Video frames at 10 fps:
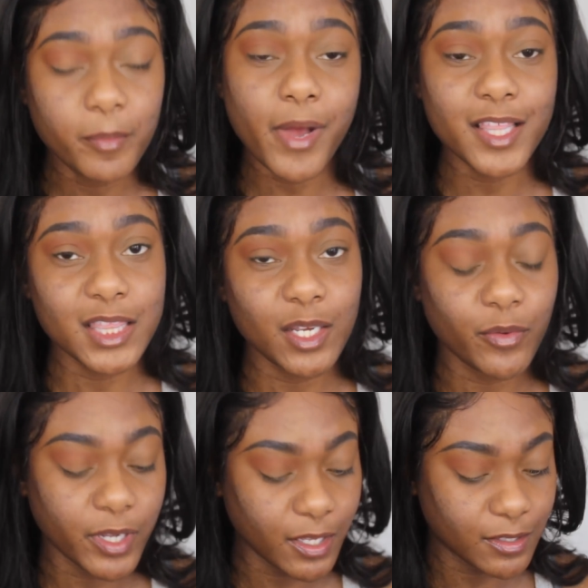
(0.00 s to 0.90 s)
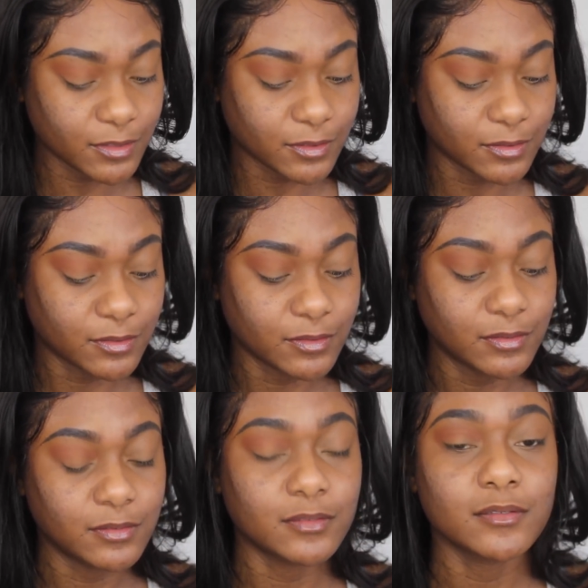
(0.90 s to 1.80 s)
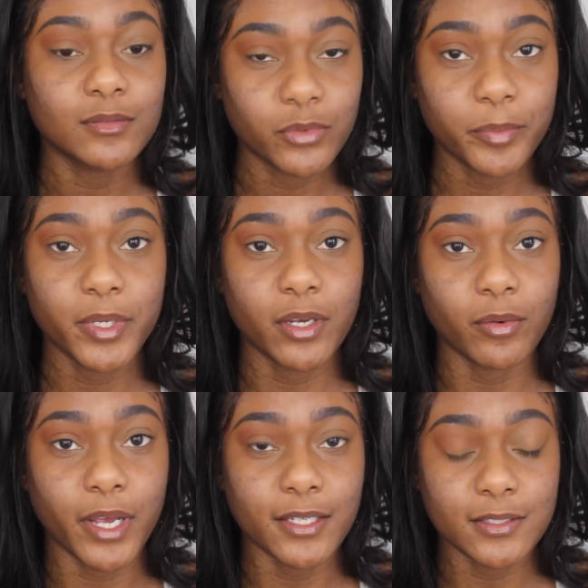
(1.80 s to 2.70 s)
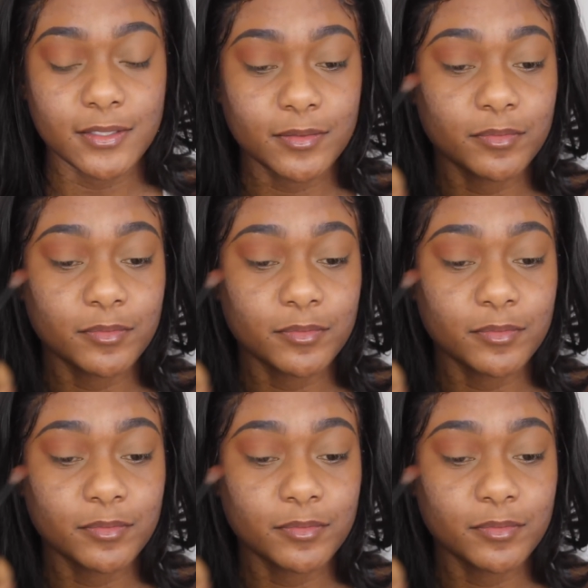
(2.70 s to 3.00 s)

My theory will be correct.